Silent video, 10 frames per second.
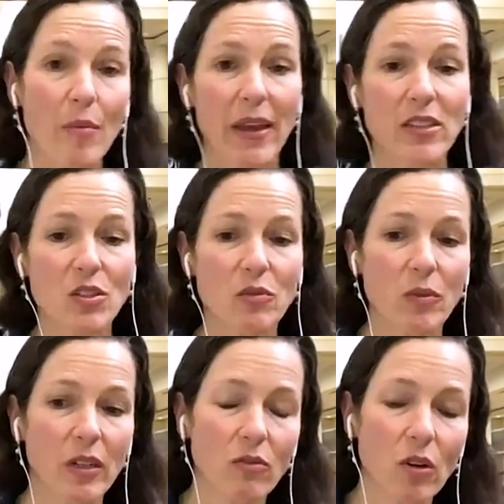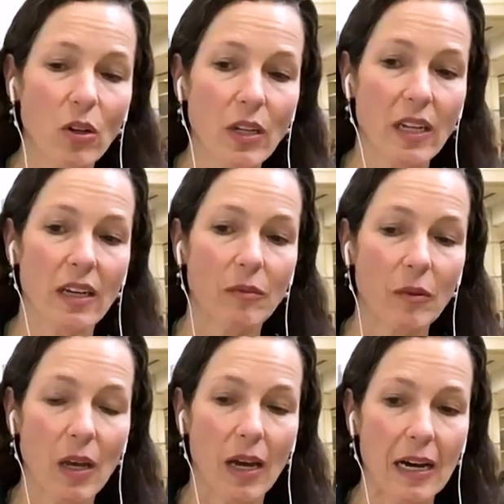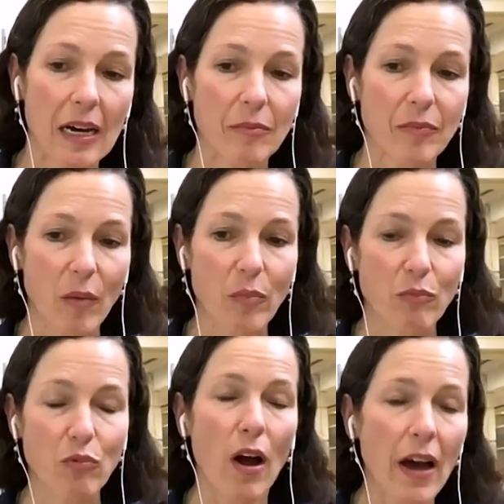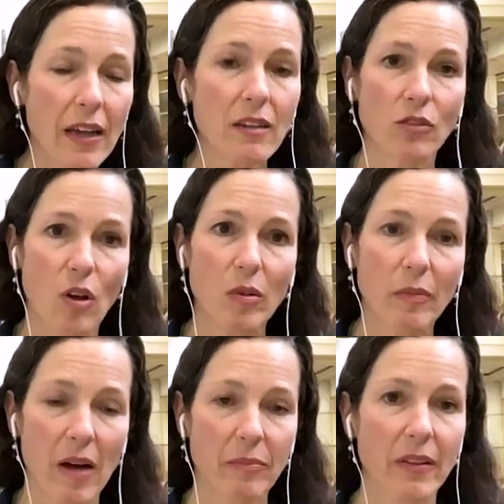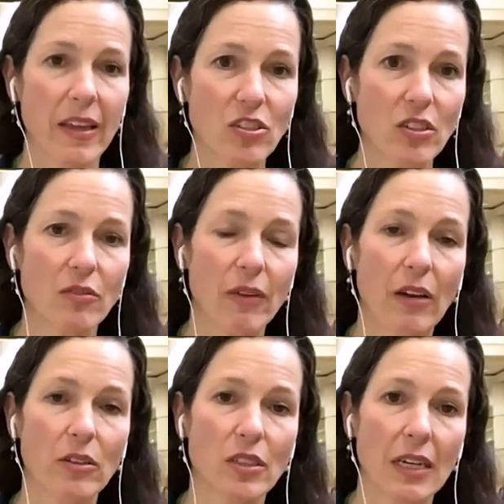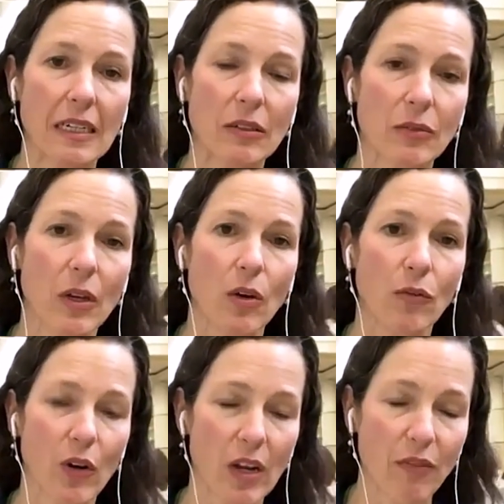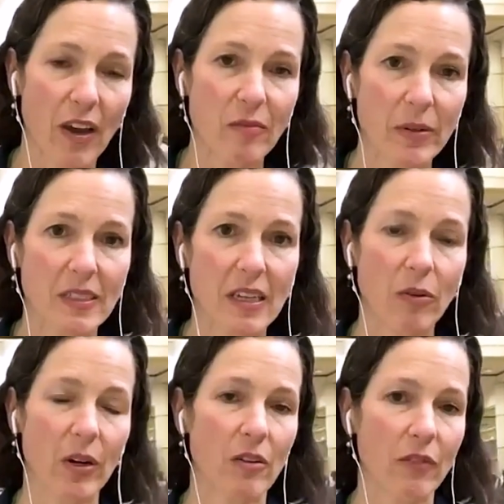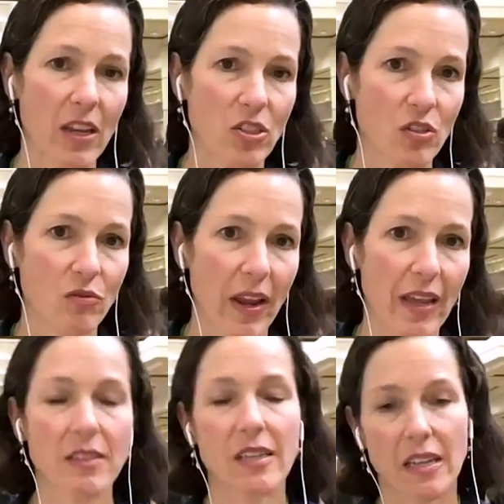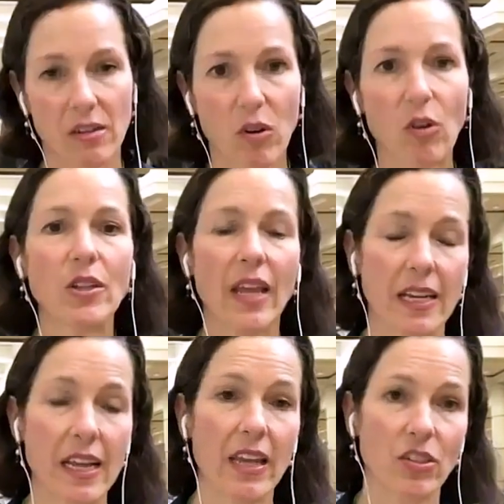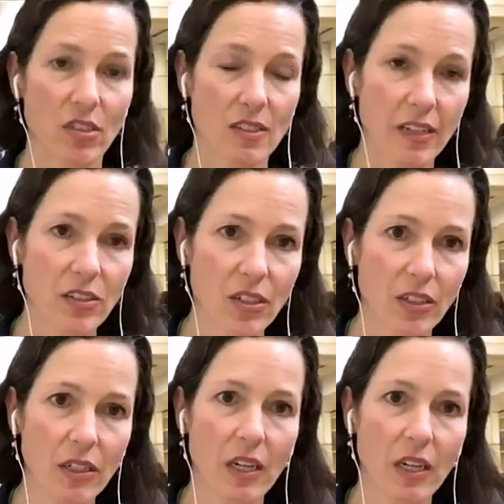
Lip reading: Patients were enrolled in a broad global population. Around 45% were of Asian race and enrolled at an Asian center.